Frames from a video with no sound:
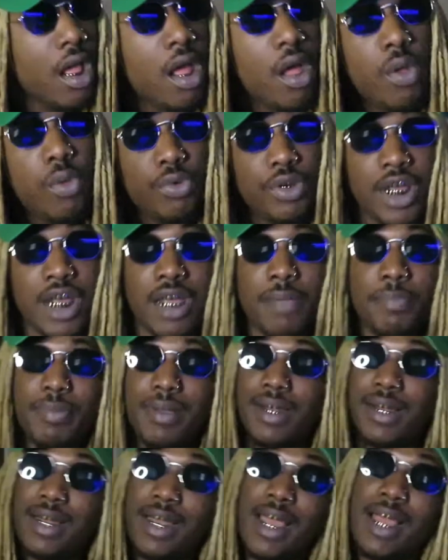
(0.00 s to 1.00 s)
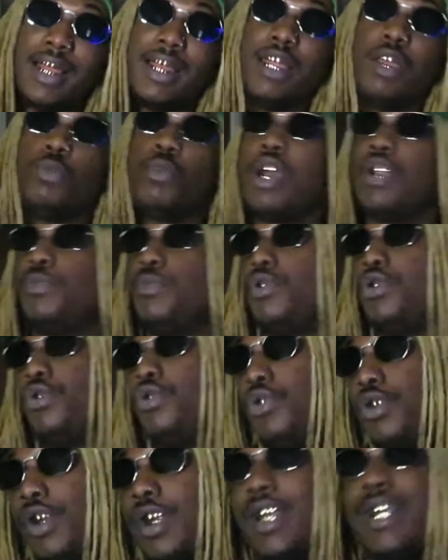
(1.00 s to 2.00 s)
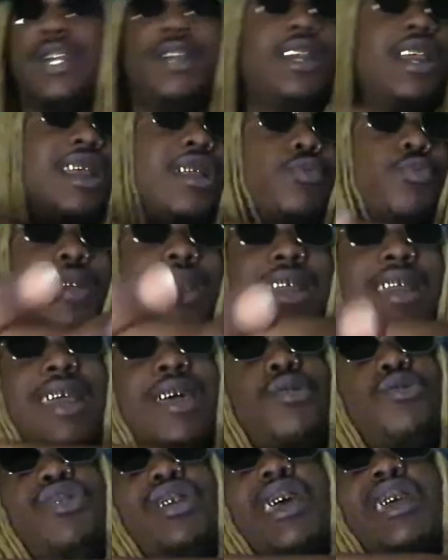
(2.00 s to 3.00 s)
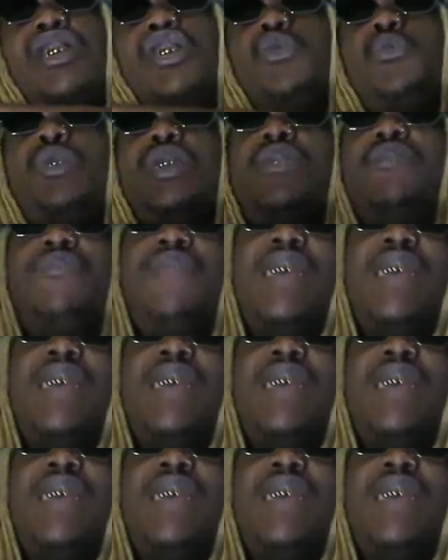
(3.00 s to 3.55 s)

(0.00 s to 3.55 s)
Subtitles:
I don't take it politely, watch what you say. Shots ringing out, shots to his